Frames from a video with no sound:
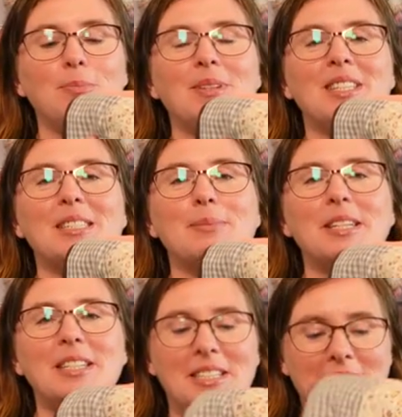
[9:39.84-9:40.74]
it's a
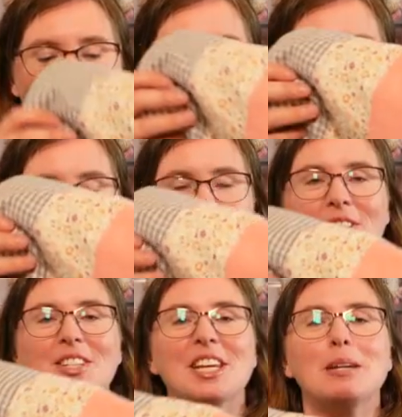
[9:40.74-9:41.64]
bit clattery
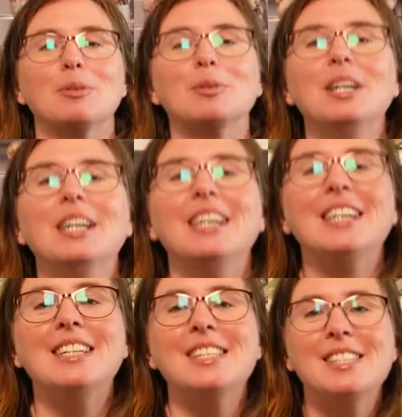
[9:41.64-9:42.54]
on the table.
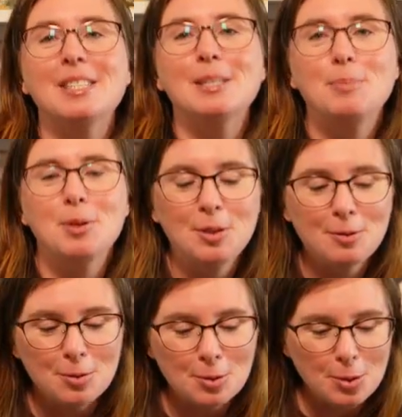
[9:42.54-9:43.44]
It is this
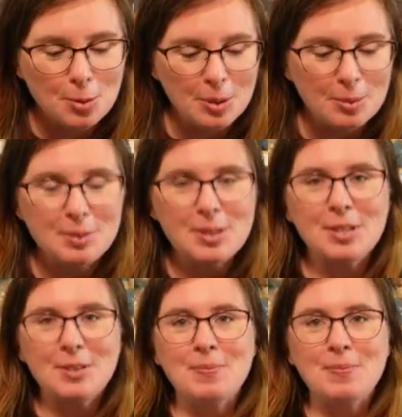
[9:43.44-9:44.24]
beautiful quilt